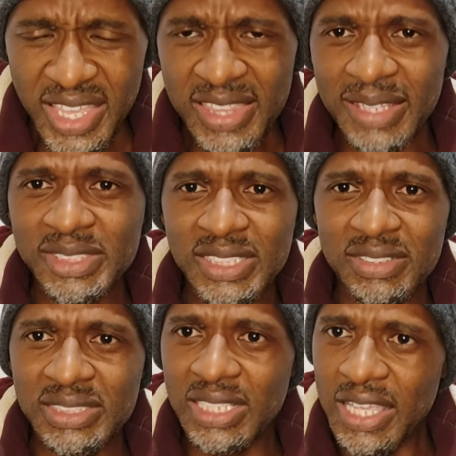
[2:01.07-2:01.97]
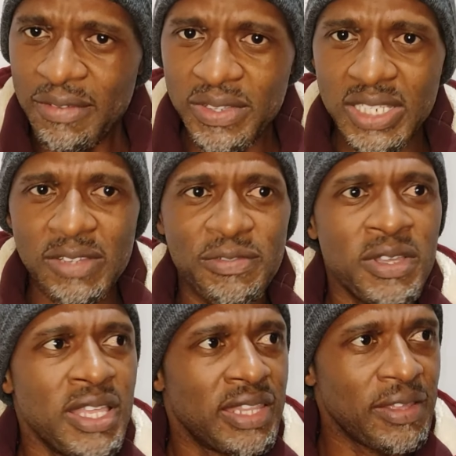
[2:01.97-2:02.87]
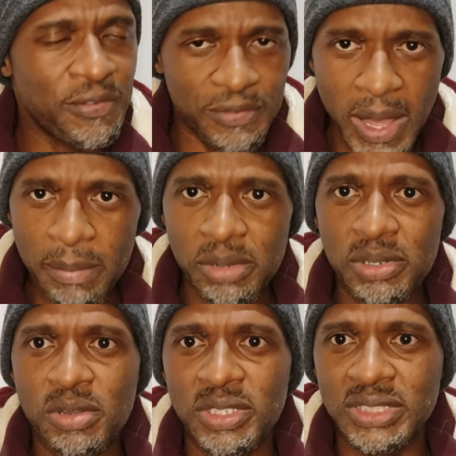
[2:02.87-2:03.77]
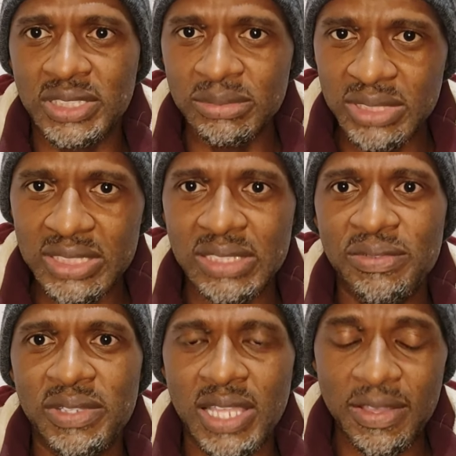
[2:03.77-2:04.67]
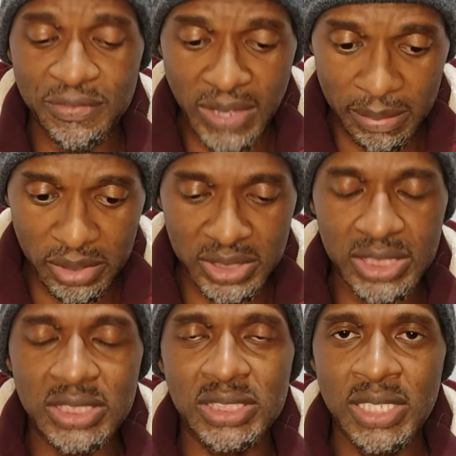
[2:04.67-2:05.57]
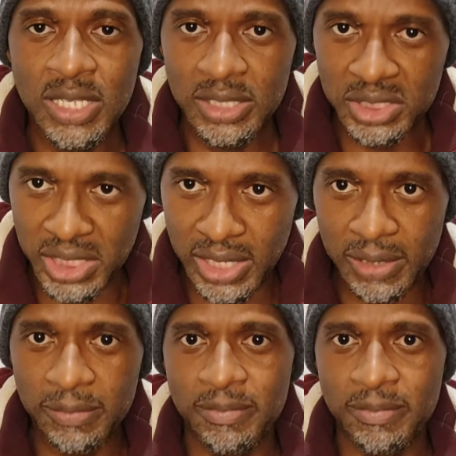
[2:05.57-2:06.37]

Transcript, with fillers: themselves even if they fumble because it seems as if they fumbled this deal.